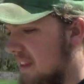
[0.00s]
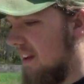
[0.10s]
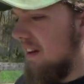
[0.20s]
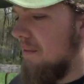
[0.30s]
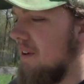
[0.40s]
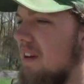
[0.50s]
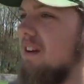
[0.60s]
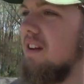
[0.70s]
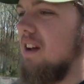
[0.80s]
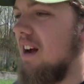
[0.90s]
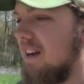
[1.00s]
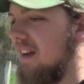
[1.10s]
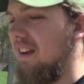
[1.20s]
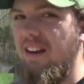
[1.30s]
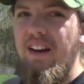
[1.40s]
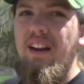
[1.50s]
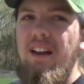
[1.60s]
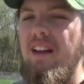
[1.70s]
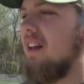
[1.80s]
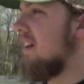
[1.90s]
got a pretty good knocking in it.
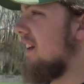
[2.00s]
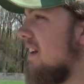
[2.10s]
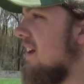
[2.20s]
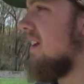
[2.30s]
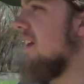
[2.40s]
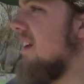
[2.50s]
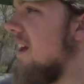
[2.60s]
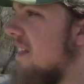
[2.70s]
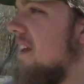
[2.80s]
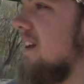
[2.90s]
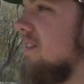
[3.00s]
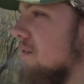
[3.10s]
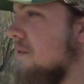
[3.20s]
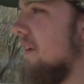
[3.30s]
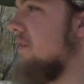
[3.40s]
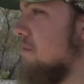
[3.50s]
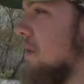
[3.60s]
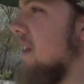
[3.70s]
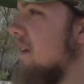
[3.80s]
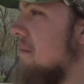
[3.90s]
I think it's a wrist
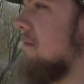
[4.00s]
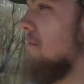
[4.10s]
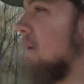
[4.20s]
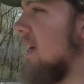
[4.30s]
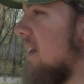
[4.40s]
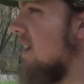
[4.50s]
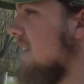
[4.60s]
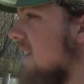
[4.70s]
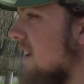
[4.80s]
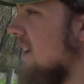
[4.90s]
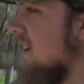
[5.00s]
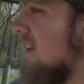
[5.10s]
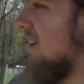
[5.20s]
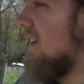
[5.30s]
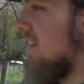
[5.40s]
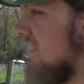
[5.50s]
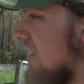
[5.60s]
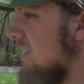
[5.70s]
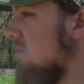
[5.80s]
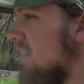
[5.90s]
pin, but
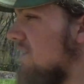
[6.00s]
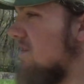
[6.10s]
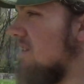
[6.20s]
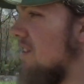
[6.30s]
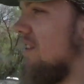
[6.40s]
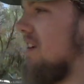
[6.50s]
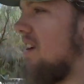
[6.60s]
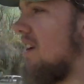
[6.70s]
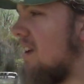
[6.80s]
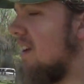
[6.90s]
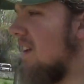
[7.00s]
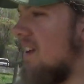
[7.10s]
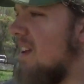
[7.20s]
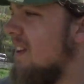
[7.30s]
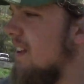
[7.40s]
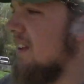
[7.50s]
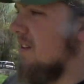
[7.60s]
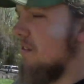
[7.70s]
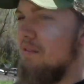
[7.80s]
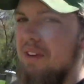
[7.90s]
not quite sure. And of
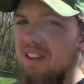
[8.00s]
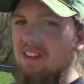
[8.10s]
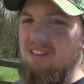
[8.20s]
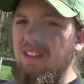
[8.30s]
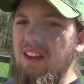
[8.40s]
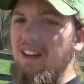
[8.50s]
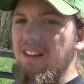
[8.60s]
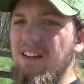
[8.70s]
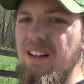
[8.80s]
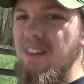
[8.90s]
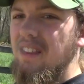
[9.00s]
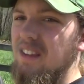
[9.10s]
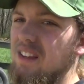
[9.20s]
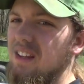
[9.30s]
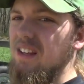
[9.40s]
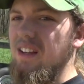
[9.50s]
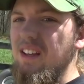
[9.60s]
course we got this thing, the